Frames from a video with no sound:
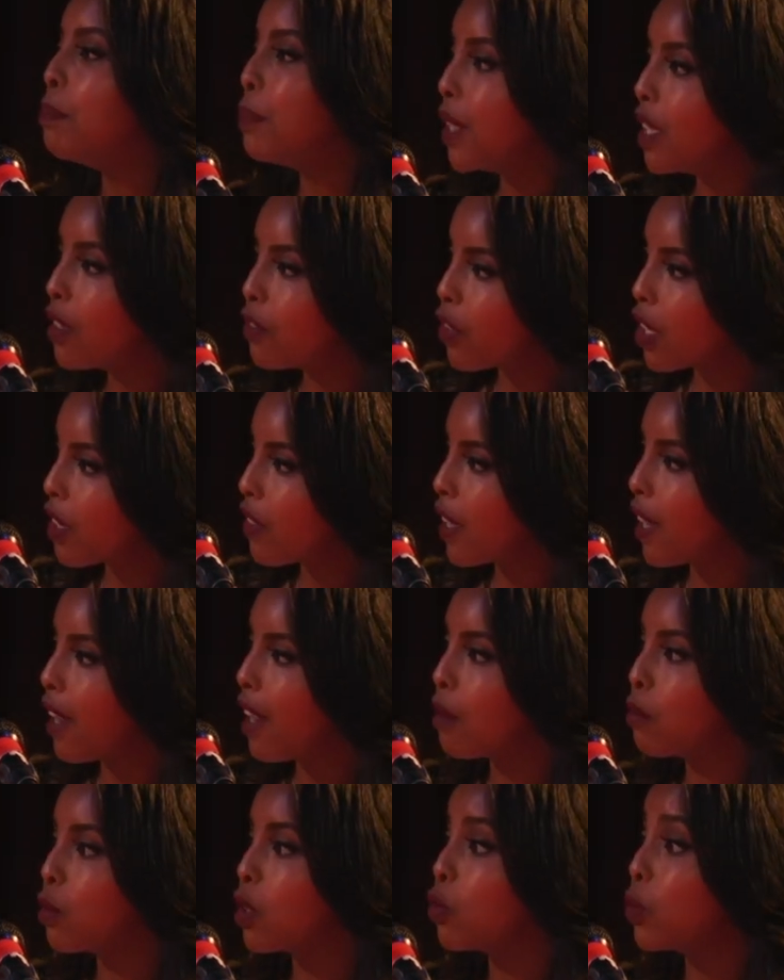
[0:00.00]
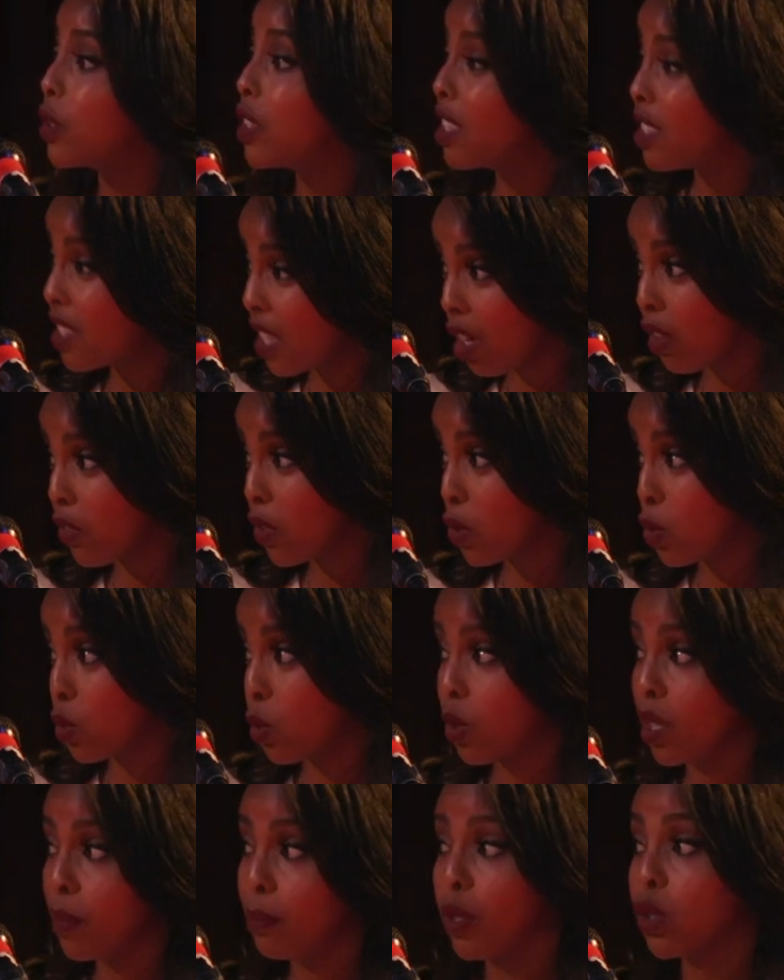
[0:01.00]
be in front of the camera, really tell the
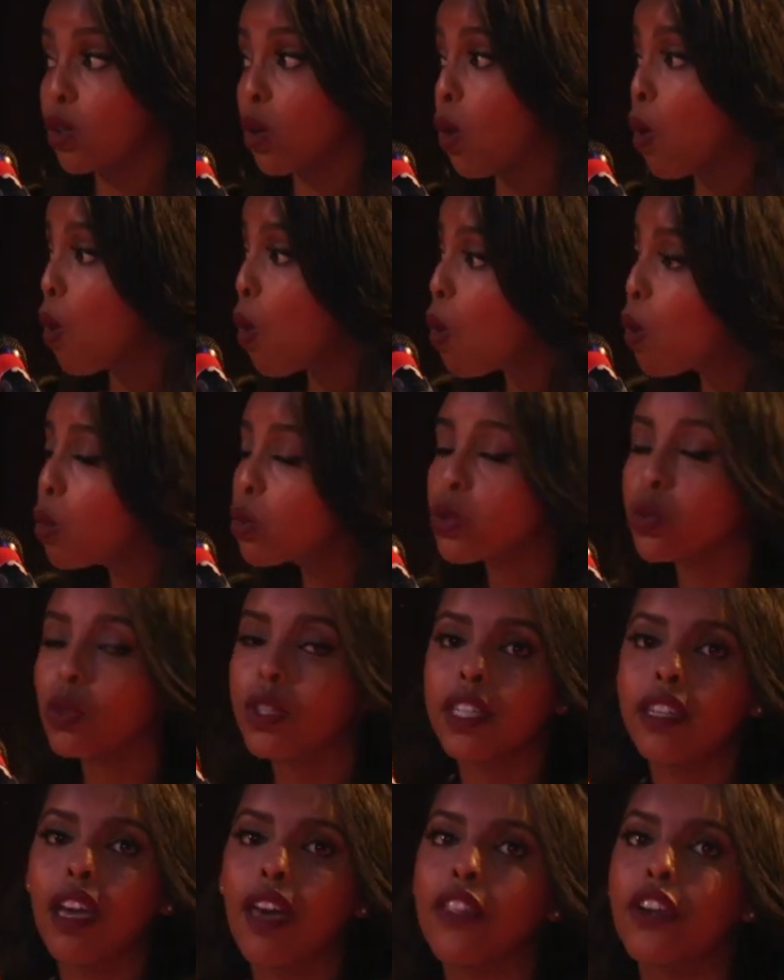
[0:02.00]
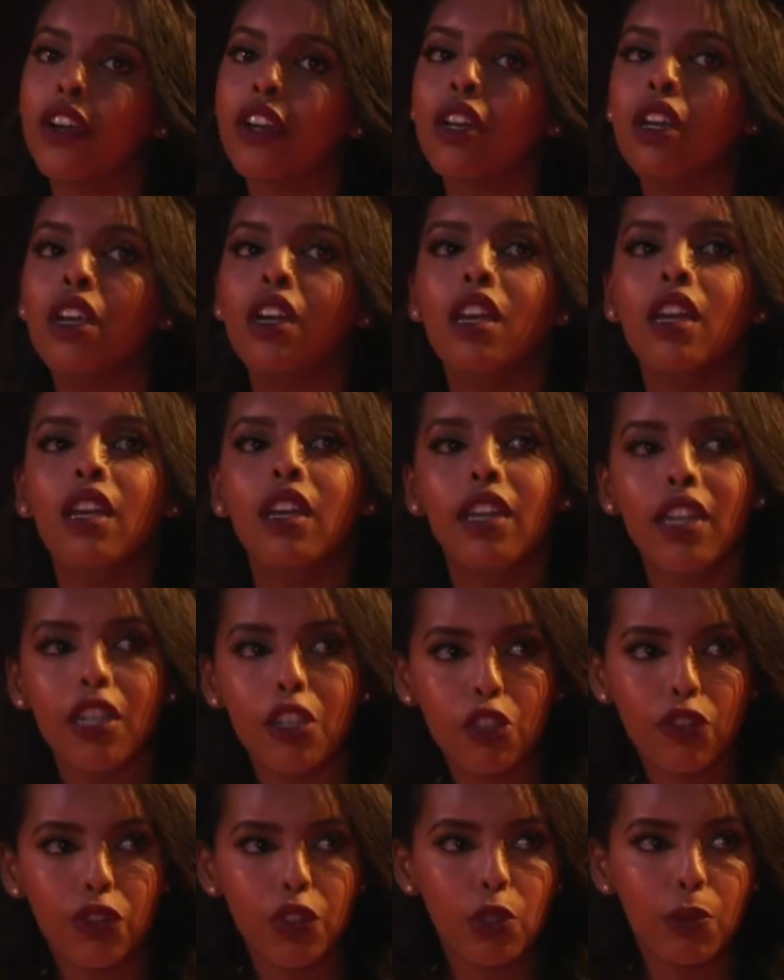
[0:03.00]
story, put the whole story together,
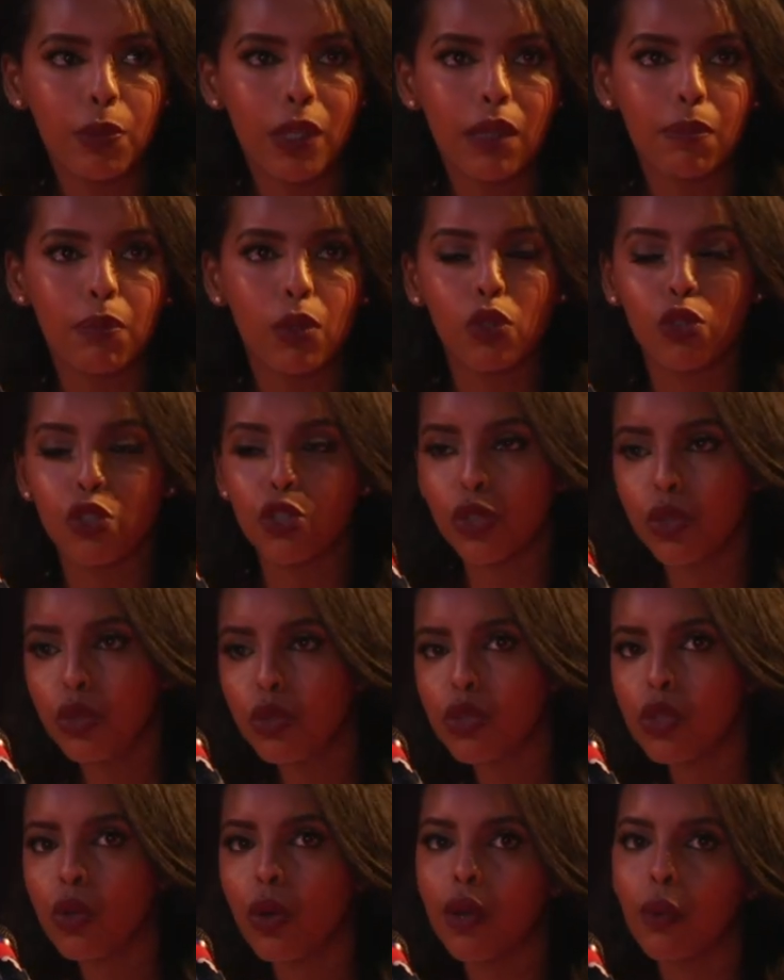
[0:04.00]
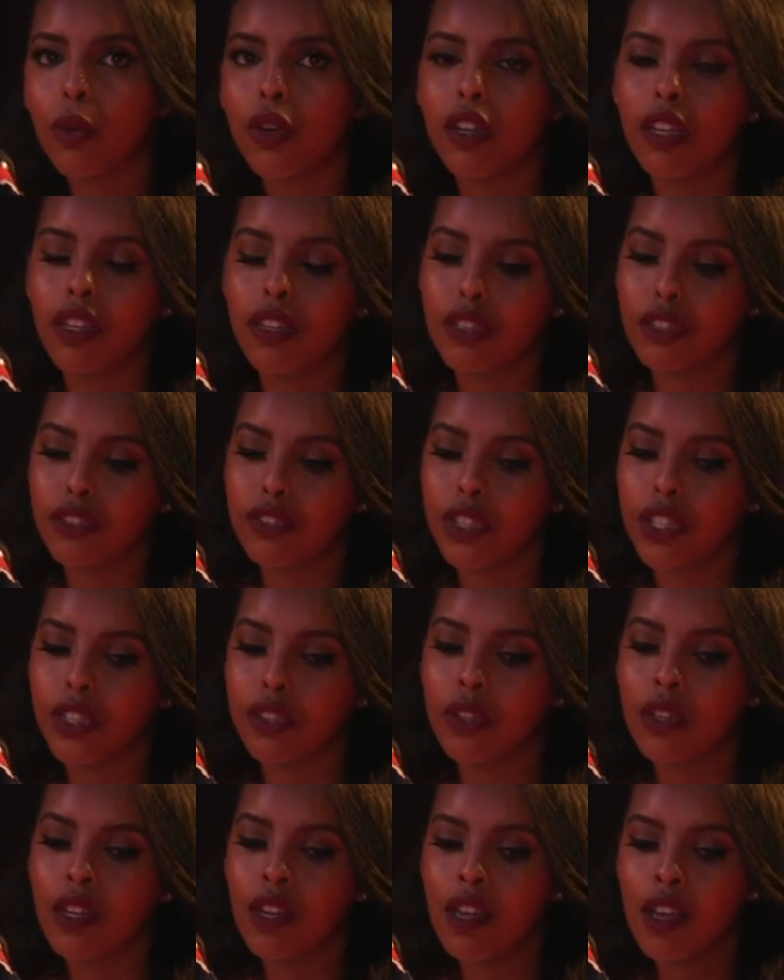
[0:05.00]
interview people, choose who I wanted to
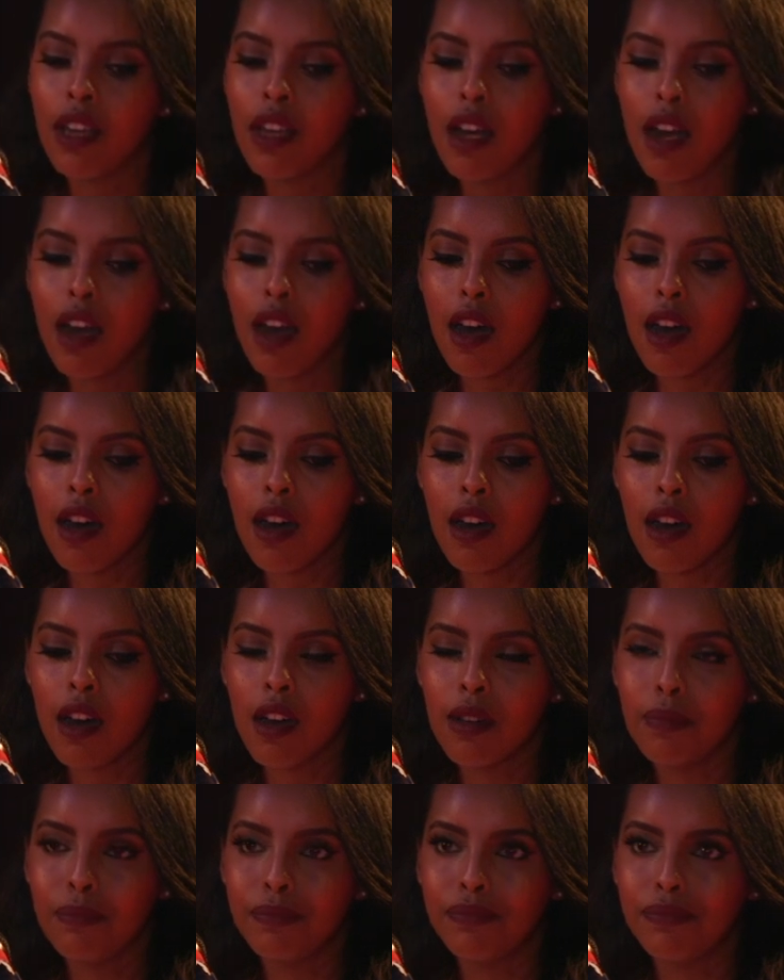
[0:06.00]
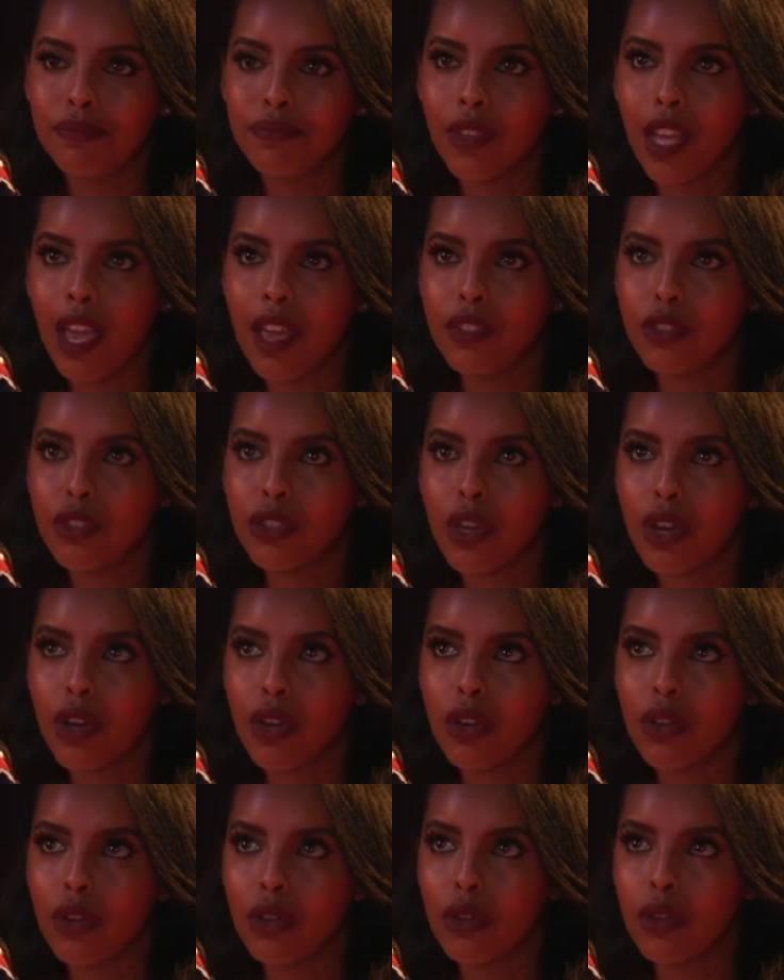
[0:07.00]
interview. And
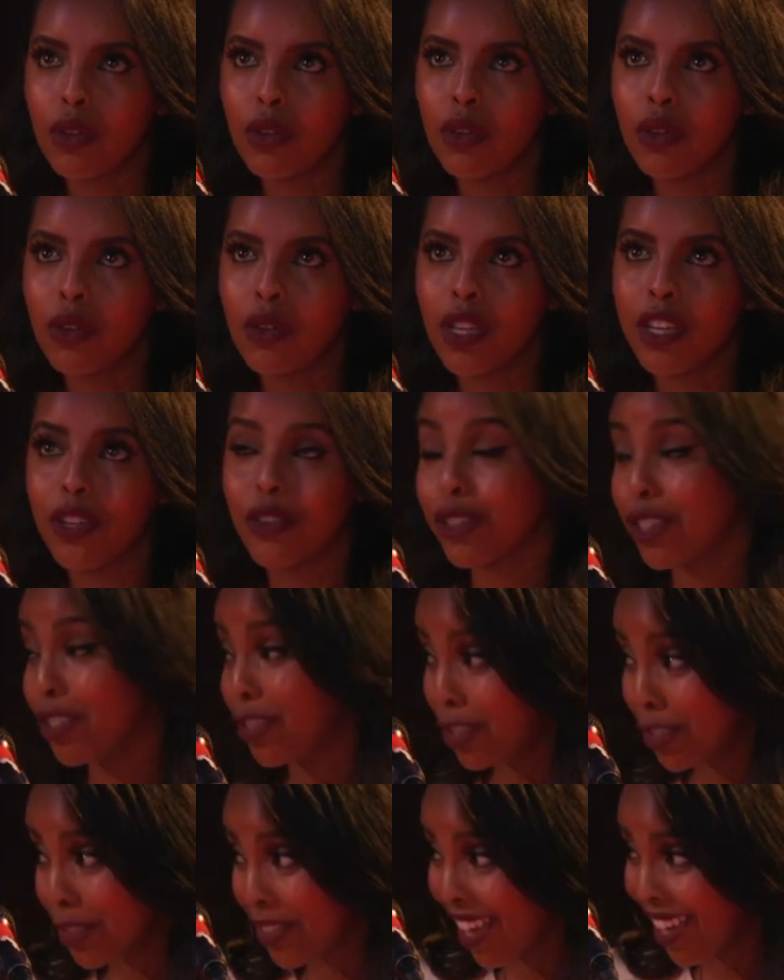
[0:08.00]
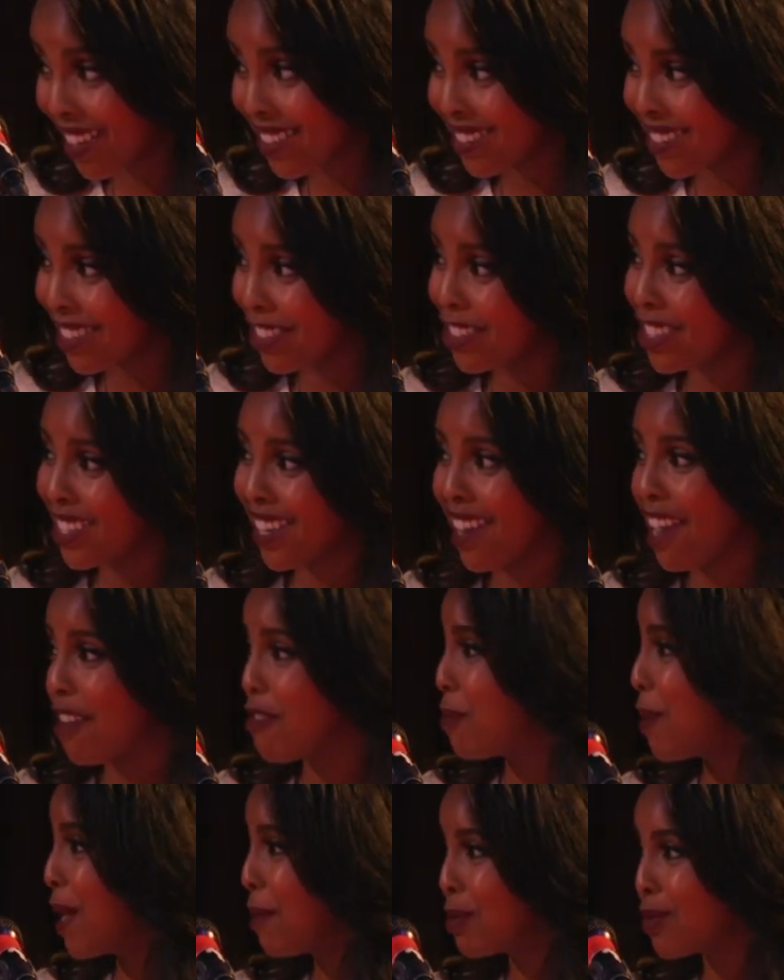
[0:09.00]
so in order to do that, you just can't have
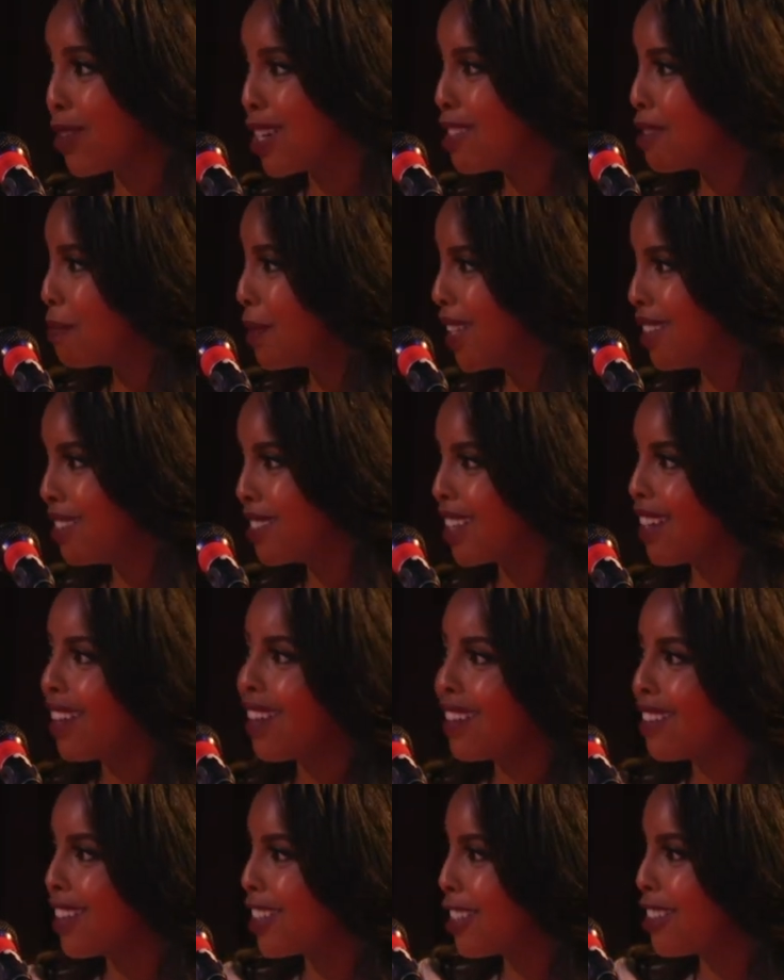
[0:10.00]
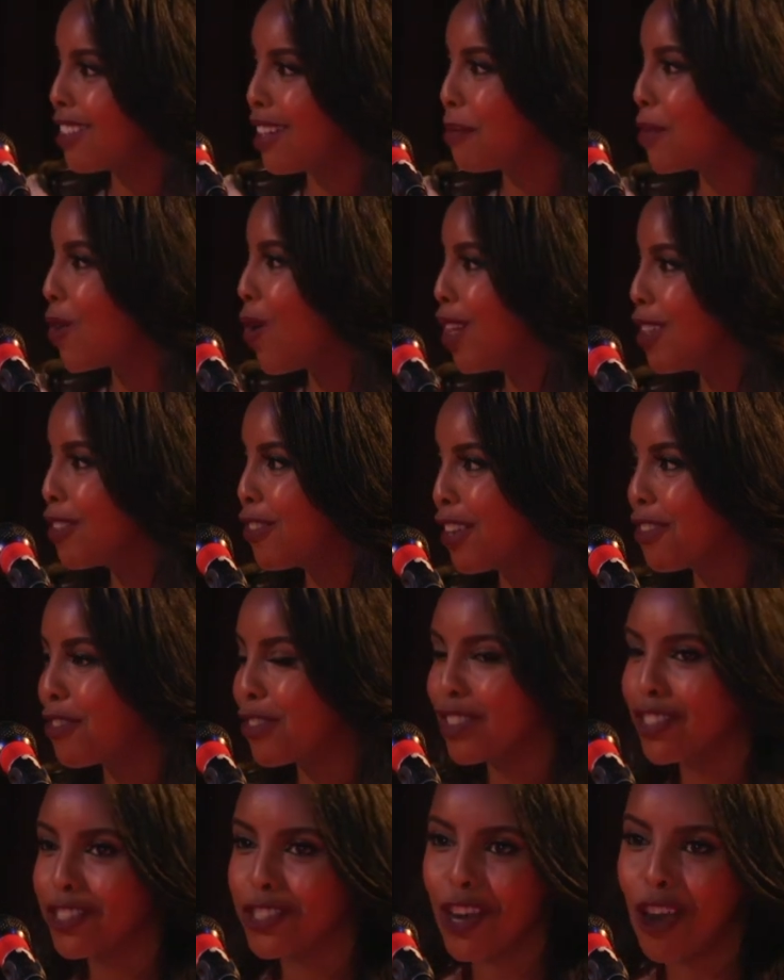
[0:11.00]
a paper resume and say, hey, like, I'm qualified
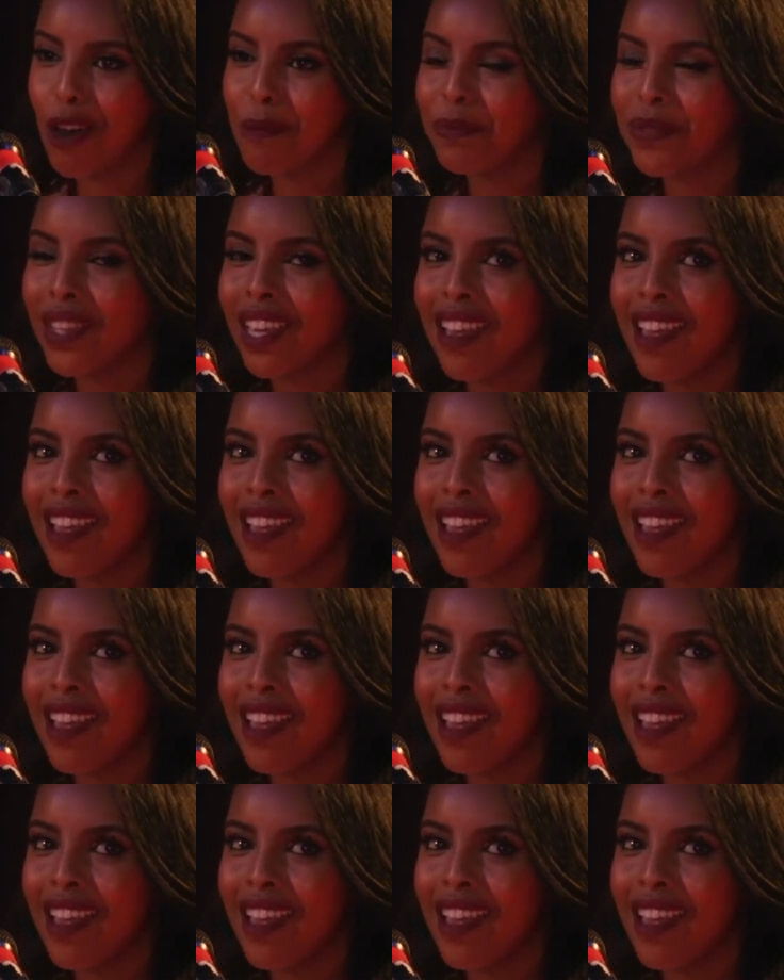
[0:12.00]
for the job.